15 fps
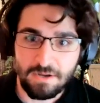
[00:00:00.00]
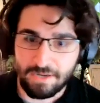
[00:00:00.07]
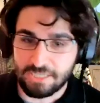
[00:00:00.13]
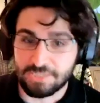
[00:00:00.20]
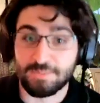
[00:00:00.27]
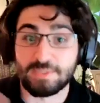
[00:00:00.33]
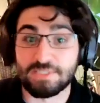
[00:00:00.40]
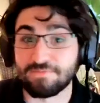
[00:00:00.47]
like
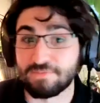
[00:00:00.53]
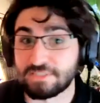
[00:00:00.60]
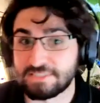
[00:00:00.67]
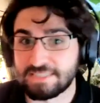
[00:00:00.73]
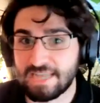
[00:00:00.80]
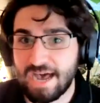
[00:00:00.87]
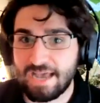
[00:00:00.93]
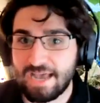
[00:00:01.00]
a specific
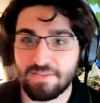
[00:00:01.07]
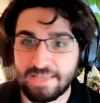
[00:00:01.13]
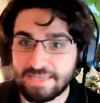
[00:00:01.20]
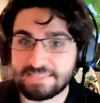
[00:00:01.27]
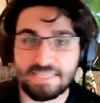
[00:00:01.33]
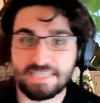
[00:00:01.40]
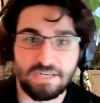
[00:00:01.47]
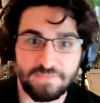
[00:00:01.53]
style, they
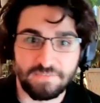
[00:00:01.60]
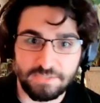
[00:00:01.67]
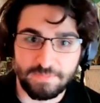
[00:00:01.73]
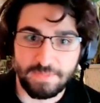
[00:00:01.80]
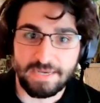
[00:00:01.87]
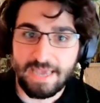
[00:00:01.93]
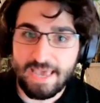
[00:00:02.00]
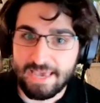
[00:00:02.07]
can send notifications
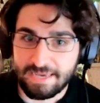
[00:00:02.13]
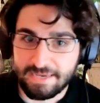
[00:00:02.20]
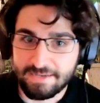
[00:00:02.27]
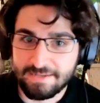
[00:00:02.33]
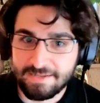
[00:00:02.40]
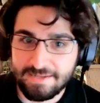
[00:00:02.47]
be like, hey,